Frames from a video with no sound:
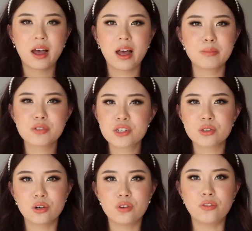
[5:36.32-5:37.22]
I'm
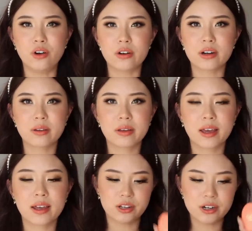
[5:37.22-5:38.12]
just all for it,
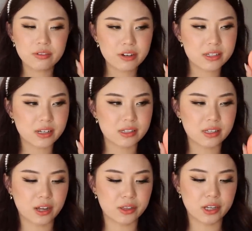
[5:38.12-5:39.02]
okay? Couldn't resist.
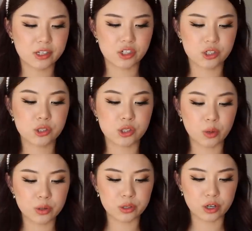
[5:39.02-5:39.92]
I think it's just
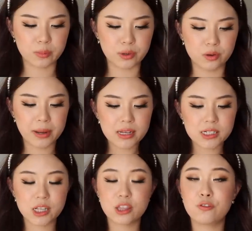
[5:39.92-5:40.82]
so adorable.
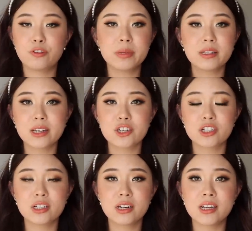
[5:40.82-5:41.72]
But the
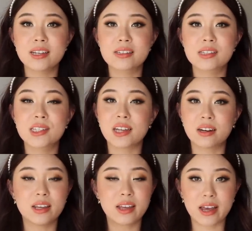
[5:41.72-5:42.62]
formulation is
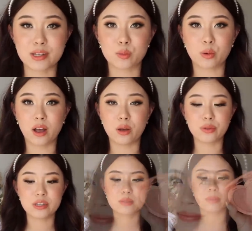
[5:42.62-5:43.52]
stunning as well.
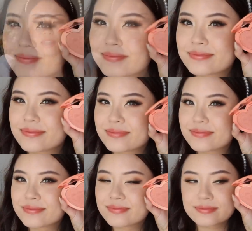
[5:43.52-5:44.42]
This might have to
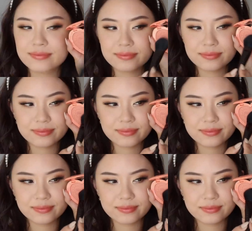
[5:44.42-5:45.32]
be one
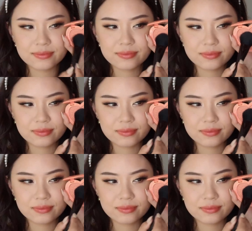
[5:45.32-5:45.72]
of my